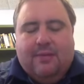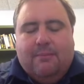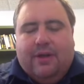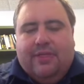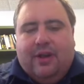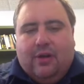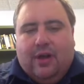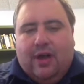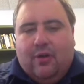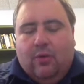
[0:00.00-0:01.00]
but they're
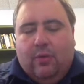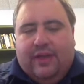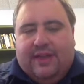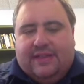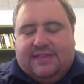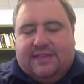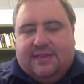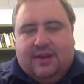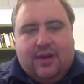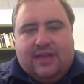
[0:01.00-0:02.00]
not
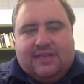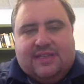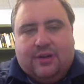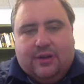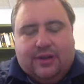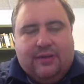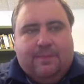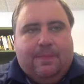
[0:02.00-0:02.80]
certain.